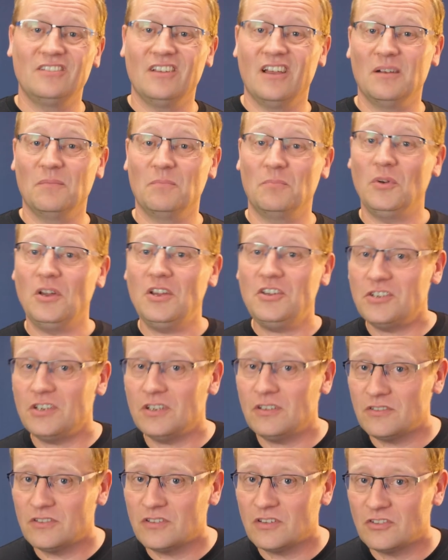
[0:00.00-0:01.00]
data
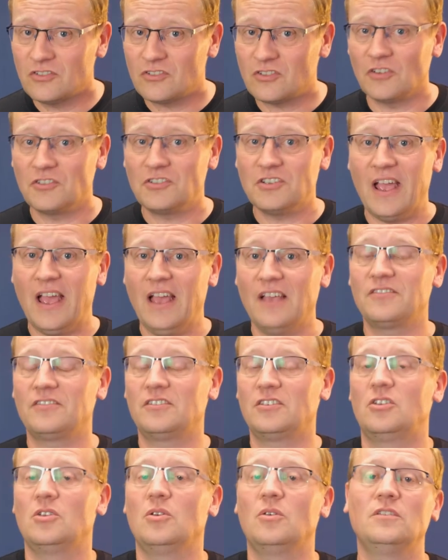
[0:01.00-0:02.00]
breaches, such as
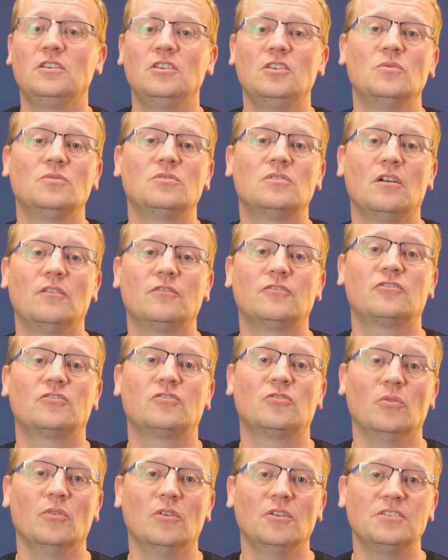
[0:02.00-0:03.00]
securing the use of
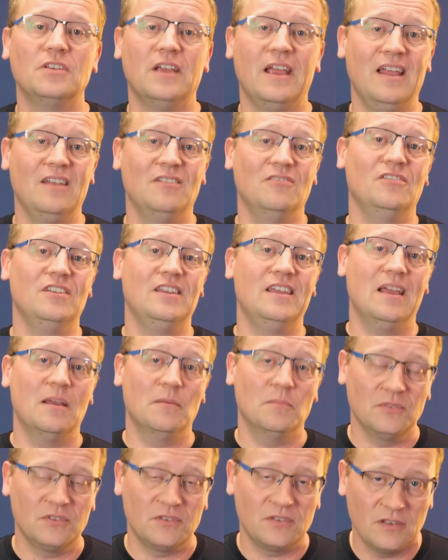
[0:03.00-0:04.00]
storage and
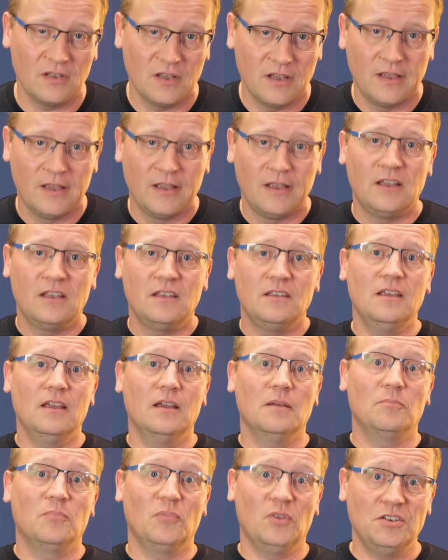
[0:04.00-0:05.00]
VMs.
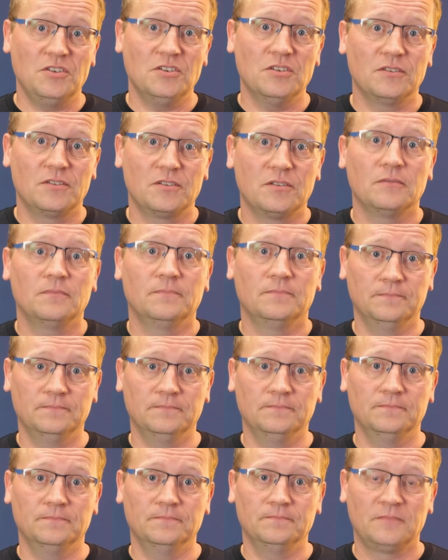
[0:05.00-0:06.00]
Yeah, breaches.
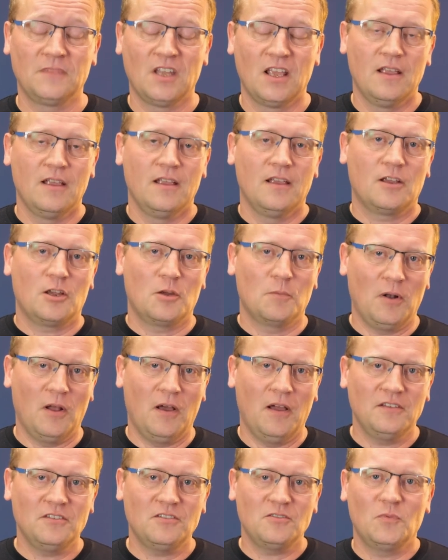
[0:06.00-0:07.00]
Hmm.
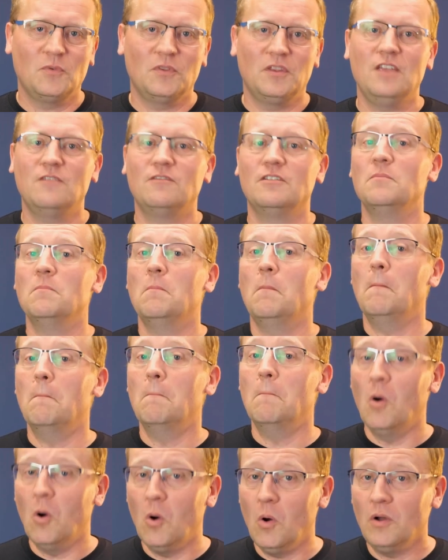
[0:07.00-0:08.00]
Compliance with even
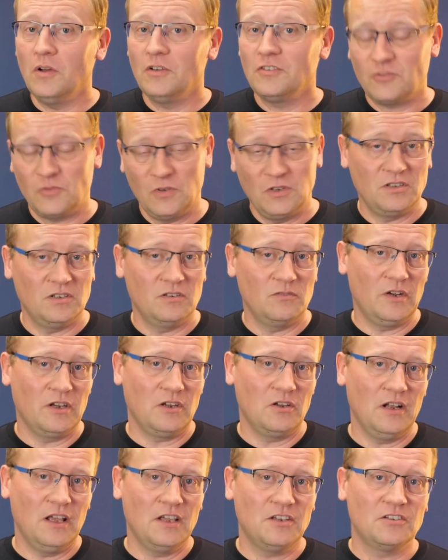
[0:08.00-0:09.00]
more stringent
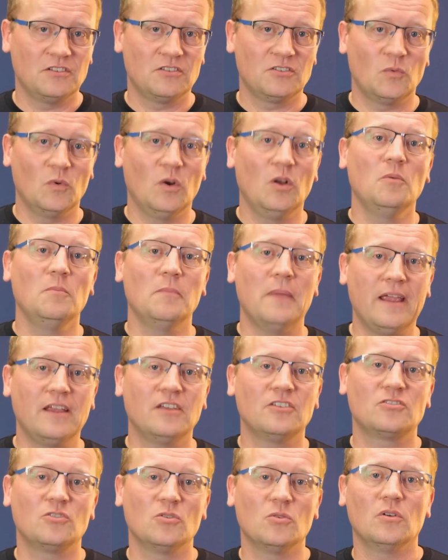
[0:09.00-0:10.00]
regulations will
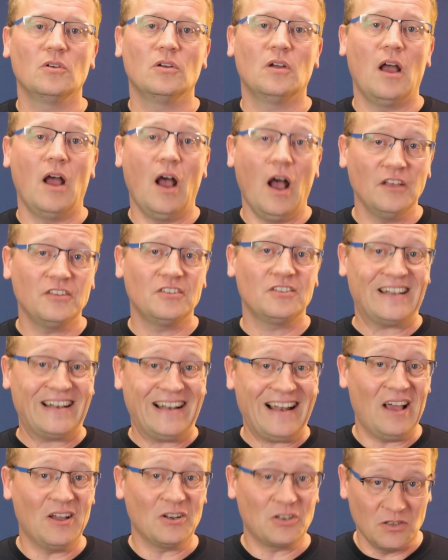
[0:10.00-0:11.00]
make sure us
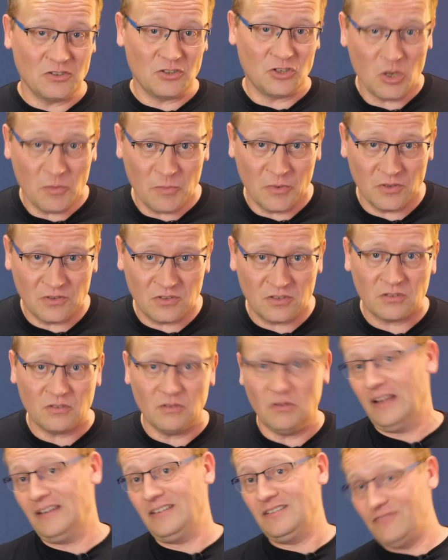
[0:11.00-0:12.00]
cloud consumers
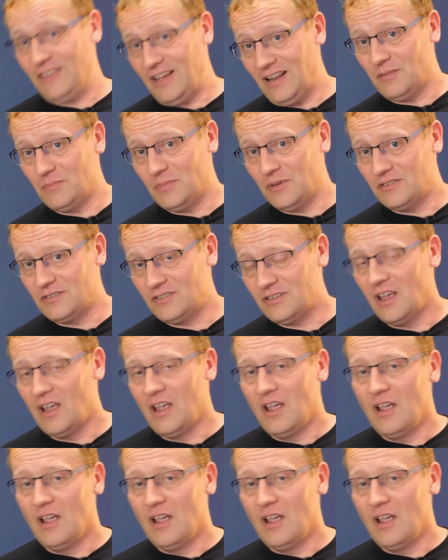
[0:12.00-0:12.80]
and developers